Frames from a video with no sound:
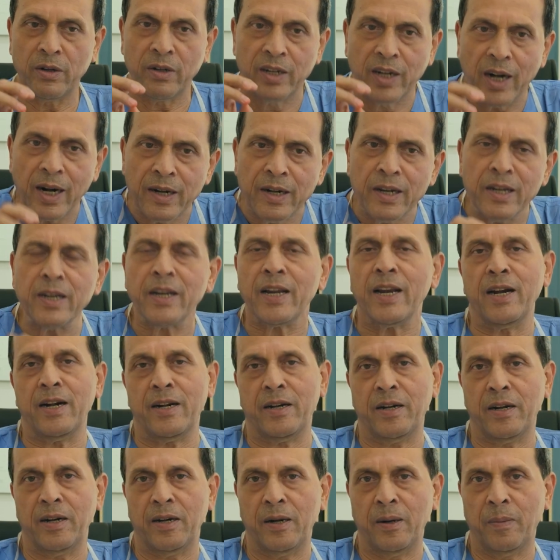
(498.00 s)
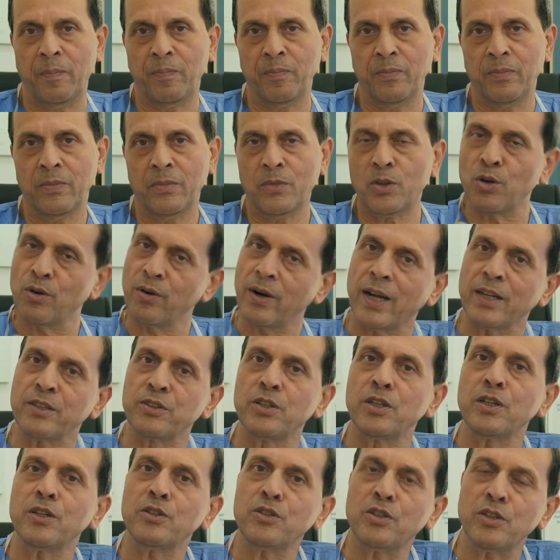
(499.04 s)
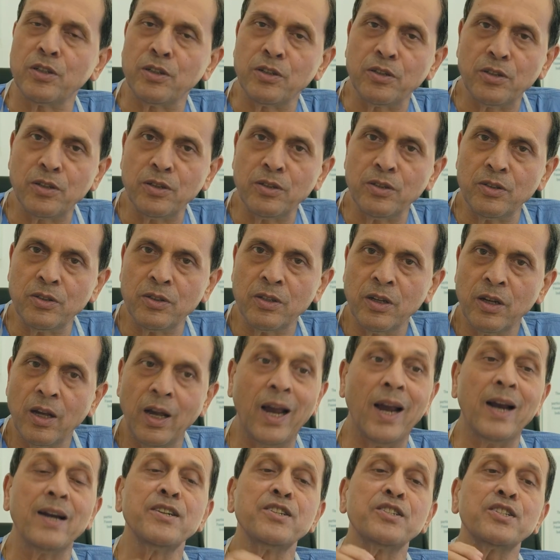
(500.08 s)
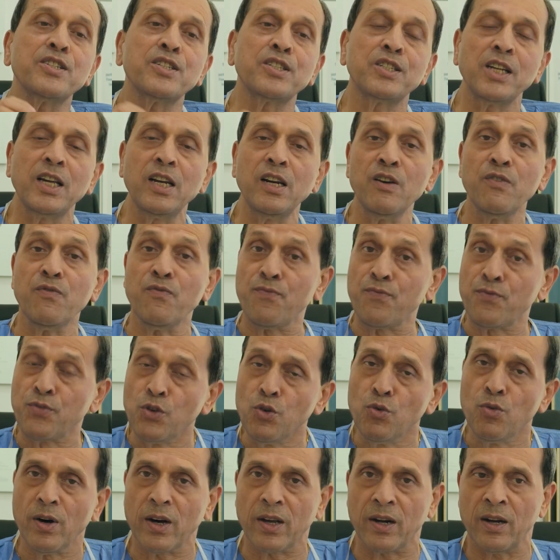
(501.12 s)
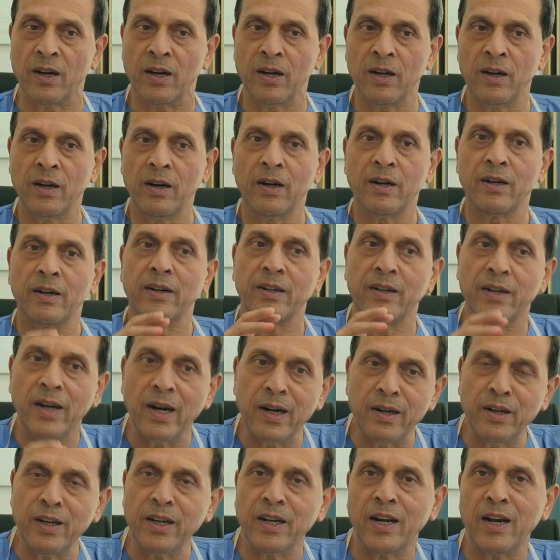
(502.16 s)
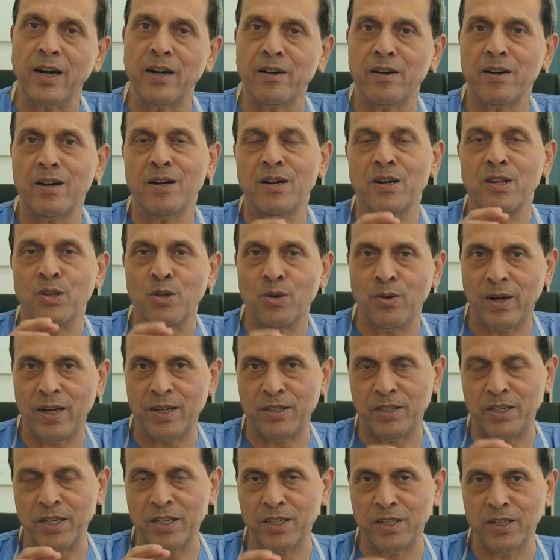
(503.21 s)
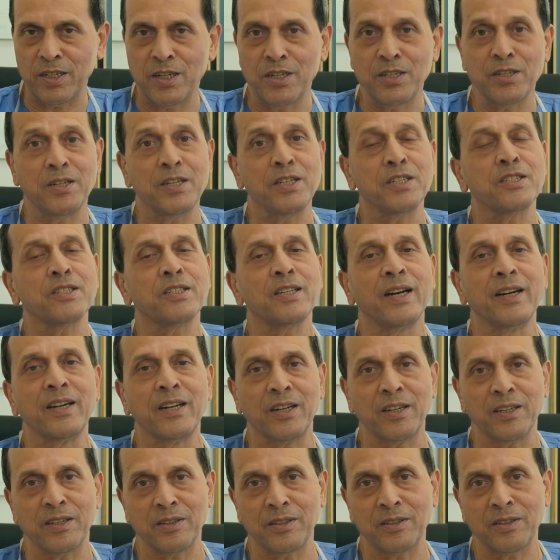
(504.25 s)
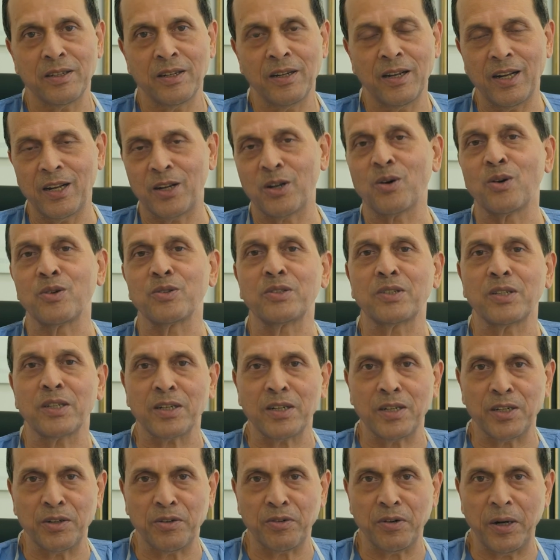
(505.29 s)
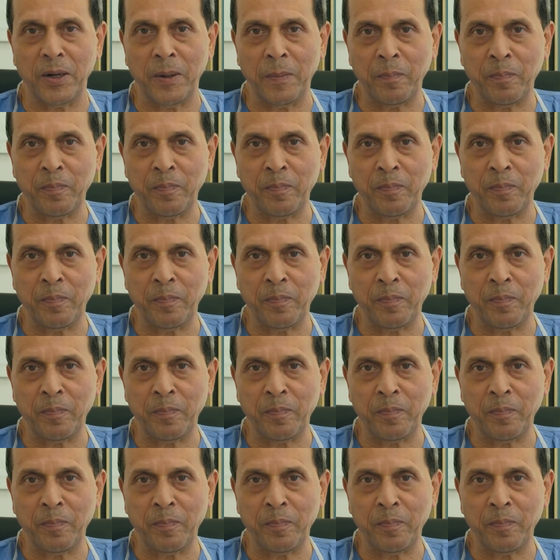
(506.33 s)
dedicated thoracic surgeons and still fewer dedicated thoracic surgery centers across the country.